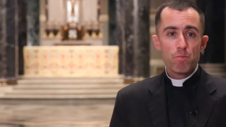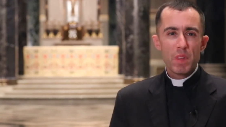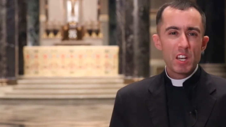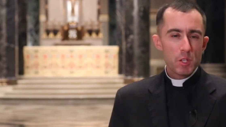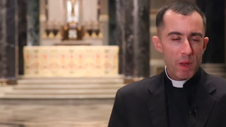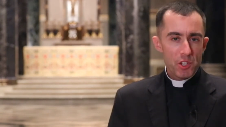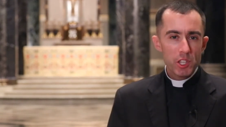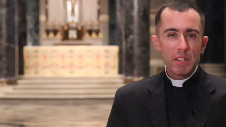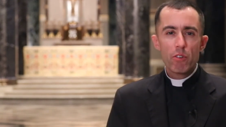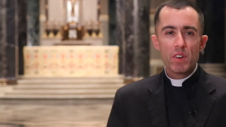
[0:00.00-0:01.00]
and
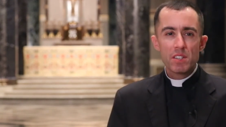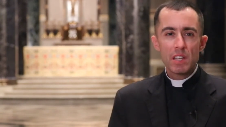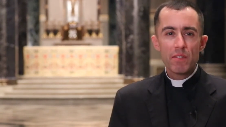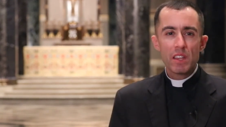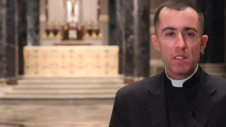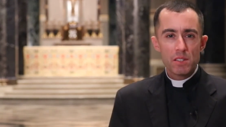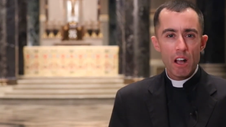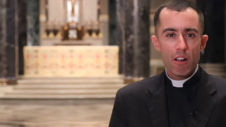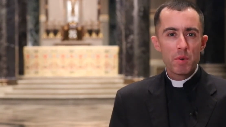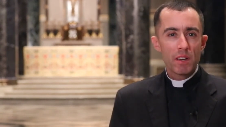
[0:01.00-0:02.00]
especially for receiving the
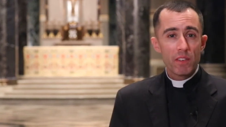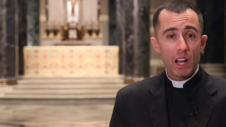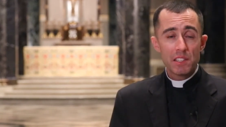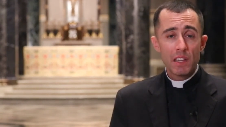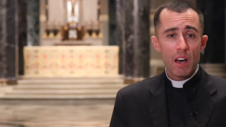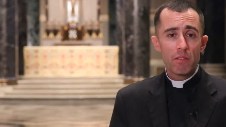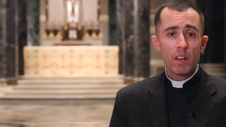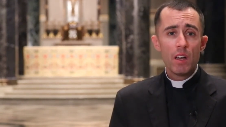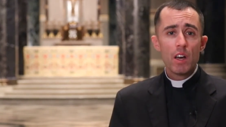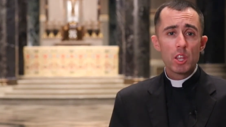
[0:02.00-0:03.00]
sacrament of God's love,
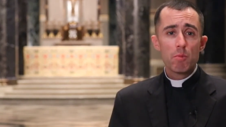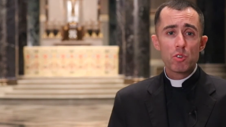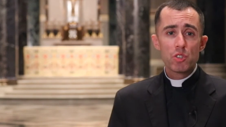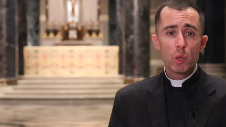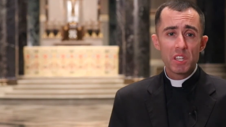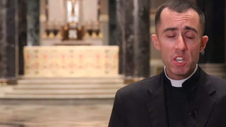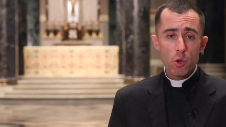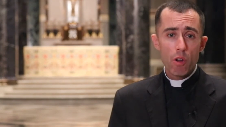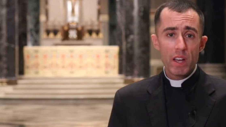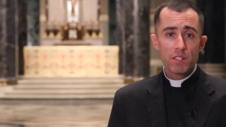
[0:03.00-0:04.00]
the Most Holy
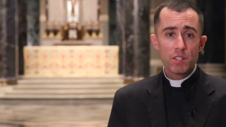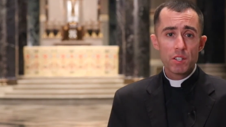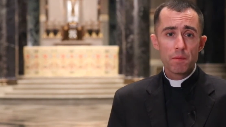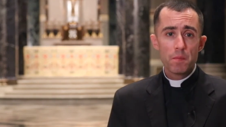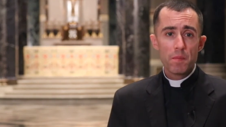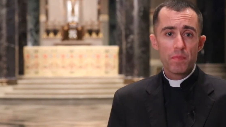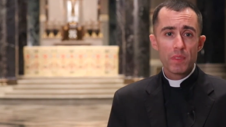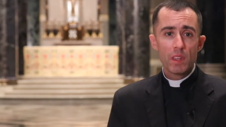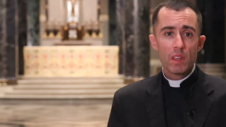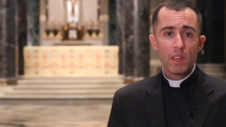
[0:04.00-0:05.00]
Eucharist.
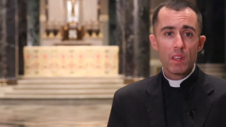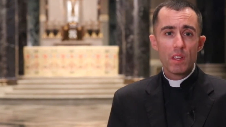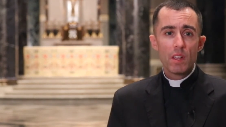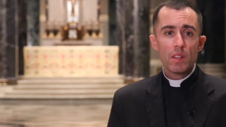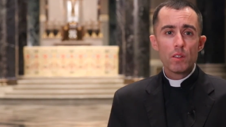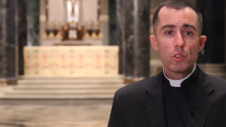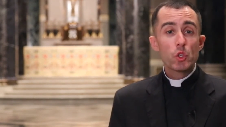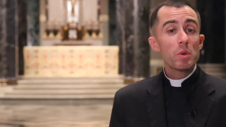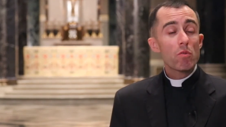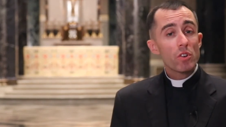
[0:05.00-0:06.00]

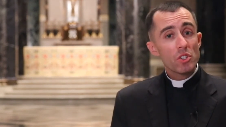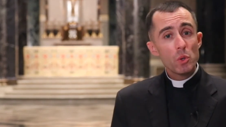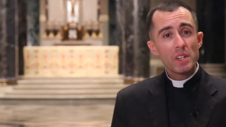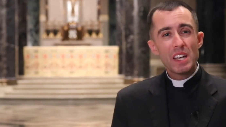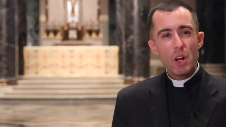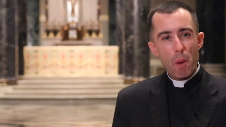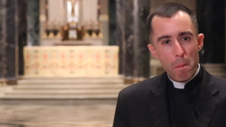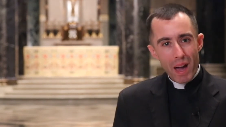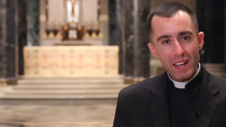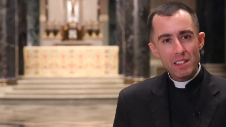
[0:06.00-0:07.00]
To be renewed in our
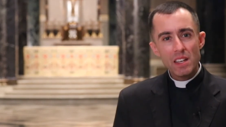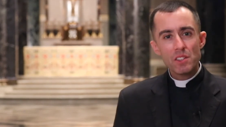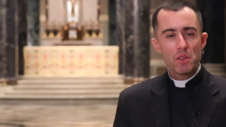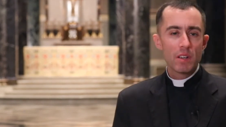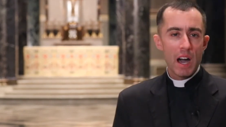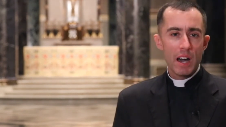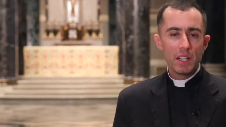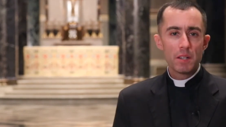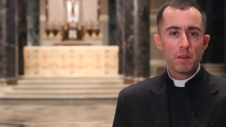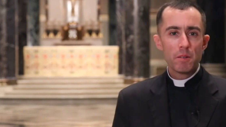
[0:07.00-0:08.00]
binding to
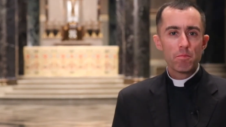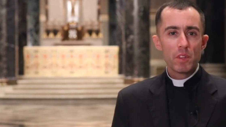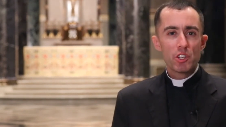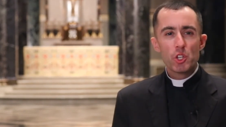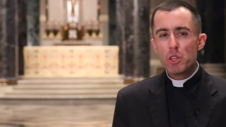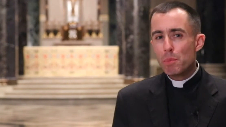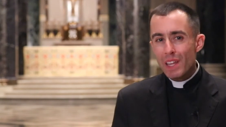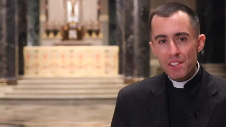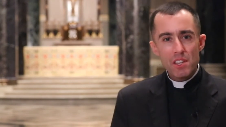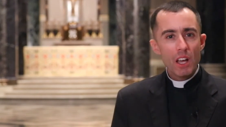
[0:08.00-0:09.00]
God, to know the
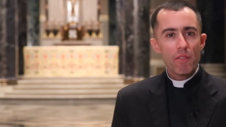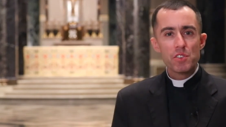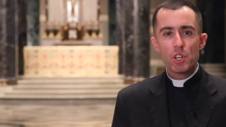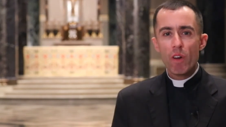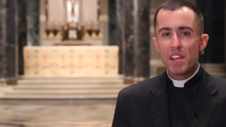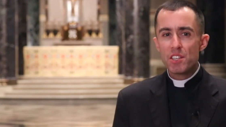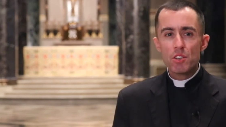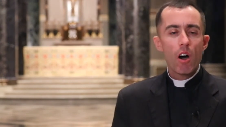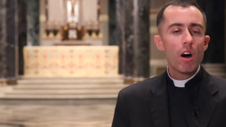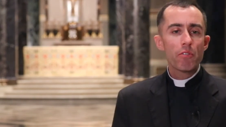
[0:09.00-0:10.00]
blessing of His grace and
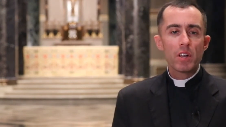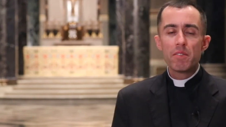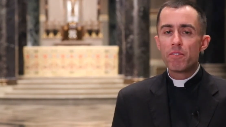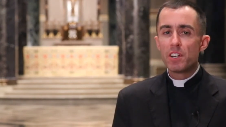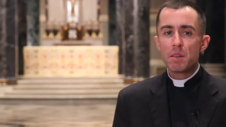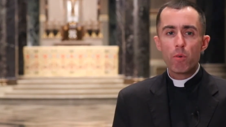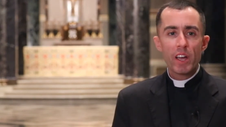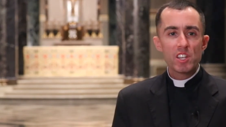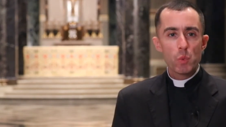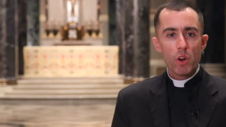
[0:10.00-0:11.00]
to offer Him fitting
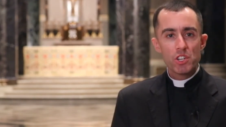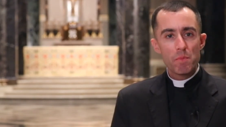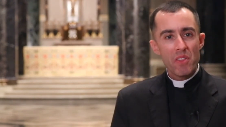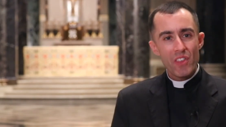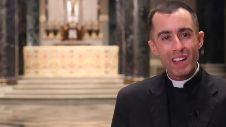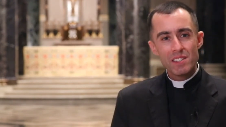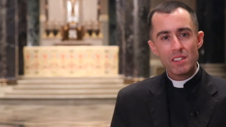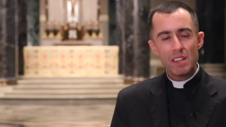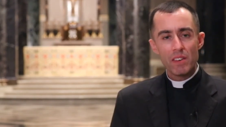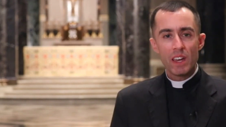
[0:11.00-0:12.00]
praise, worship, and
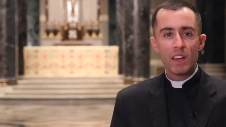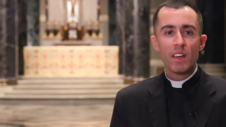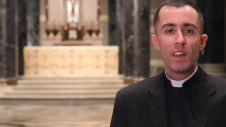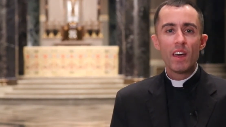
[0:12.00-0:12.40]
thanksgiving,